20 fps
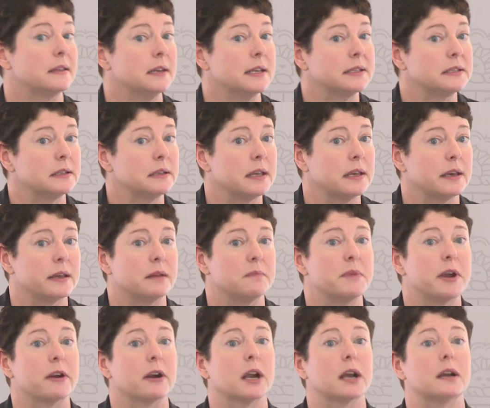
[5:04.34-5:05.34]
Ethnicity in
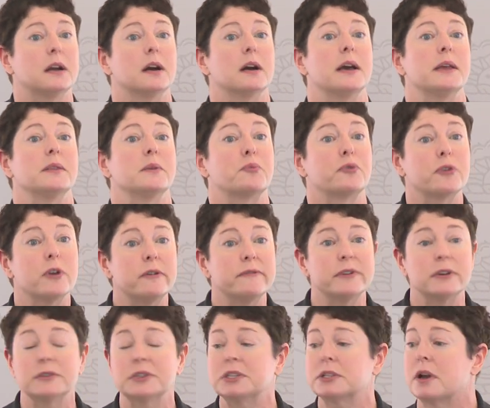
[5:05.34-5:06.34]
America and the
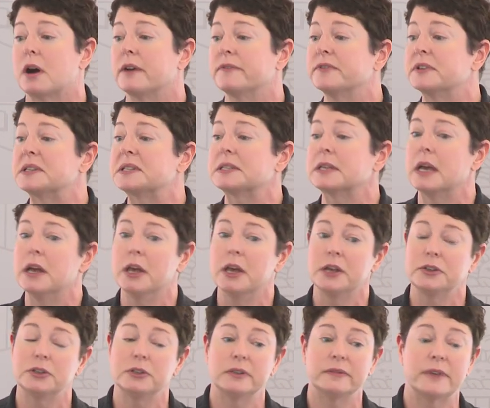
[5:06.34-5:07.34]
Provost's Office
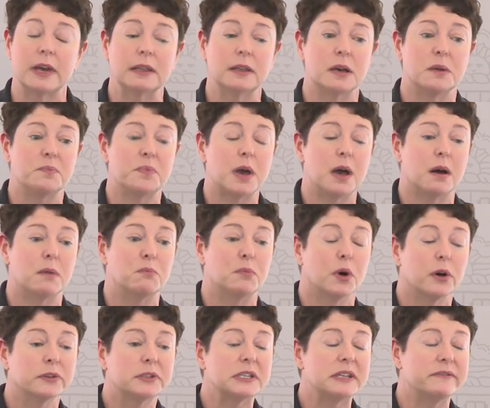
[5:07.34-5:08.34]
to develop a
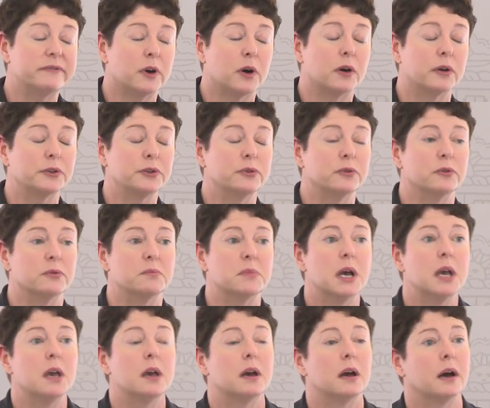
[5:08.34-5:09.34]
multi-volume
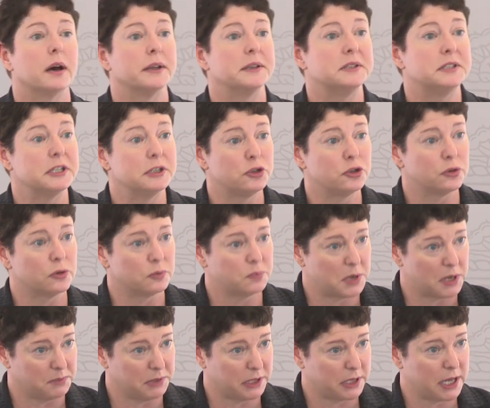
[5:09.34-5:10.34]
uh, digital
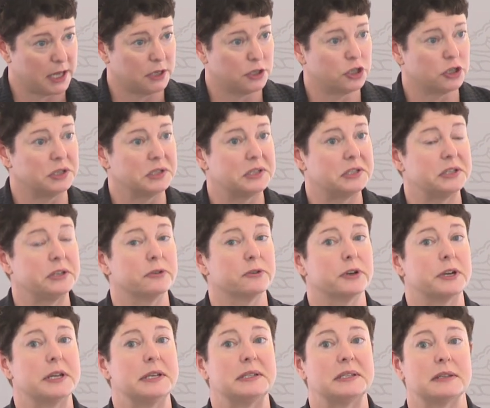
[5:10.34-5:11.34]
publication
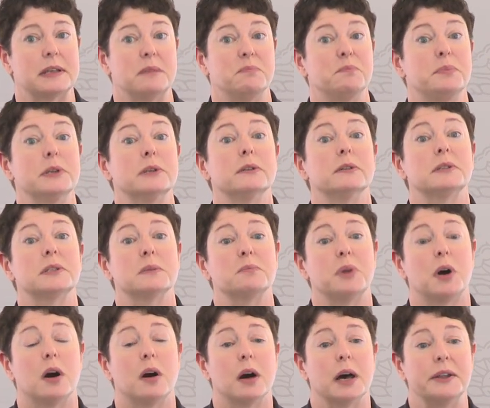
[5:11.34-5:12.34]
series that builds
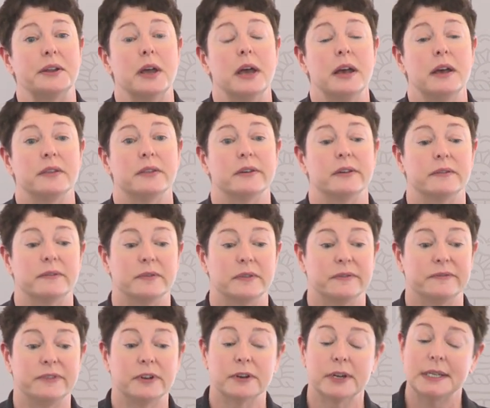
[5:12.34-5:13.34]
upon the,
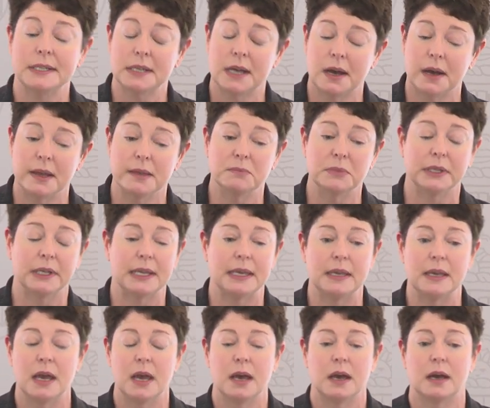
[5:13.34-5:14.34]
the very
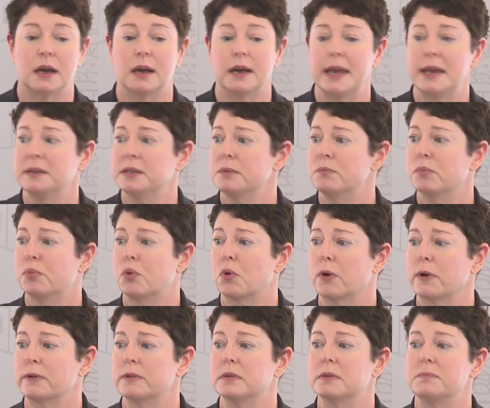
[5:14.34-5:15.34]
timely uh, and
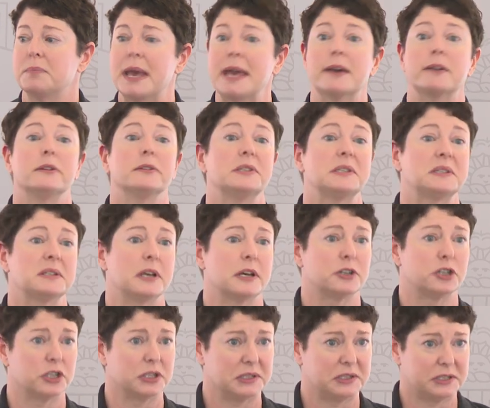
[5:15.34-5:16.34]
important panel
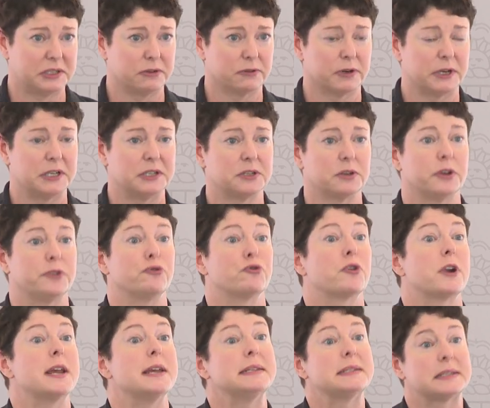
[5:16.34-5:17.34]
discussion series on
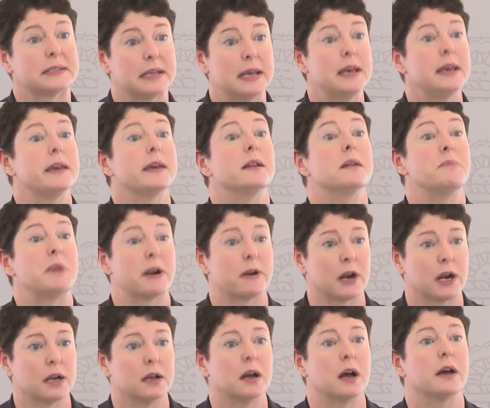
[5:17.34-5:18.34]
race in
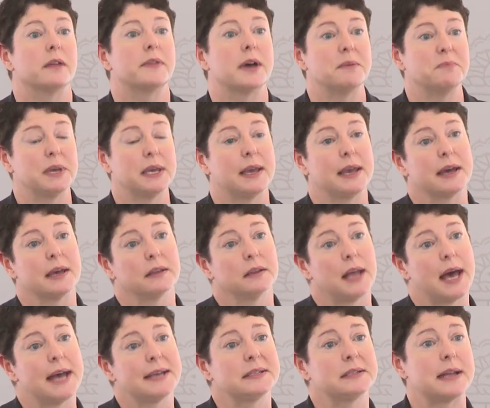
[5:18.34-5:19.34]
America that began
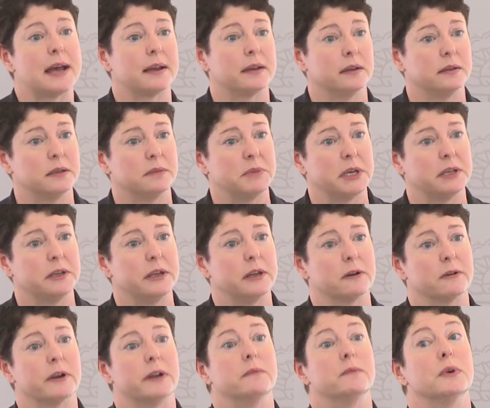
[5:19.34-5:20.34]
last academic
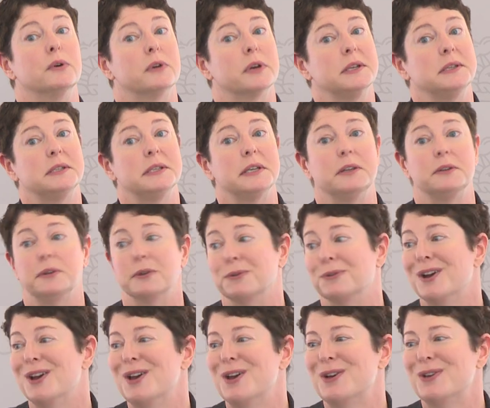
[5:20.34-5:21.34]
year and will
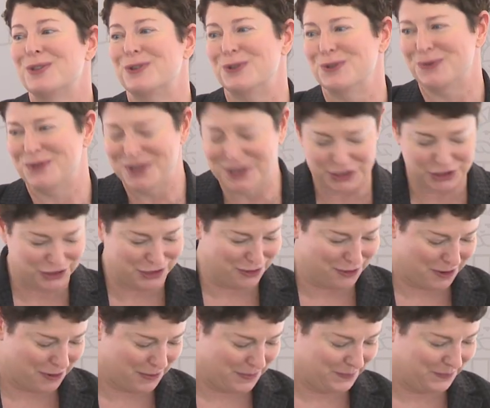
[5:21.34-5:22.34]
continue through this
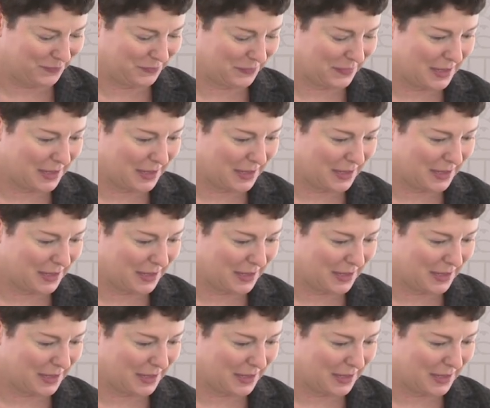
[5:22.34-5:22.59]
year.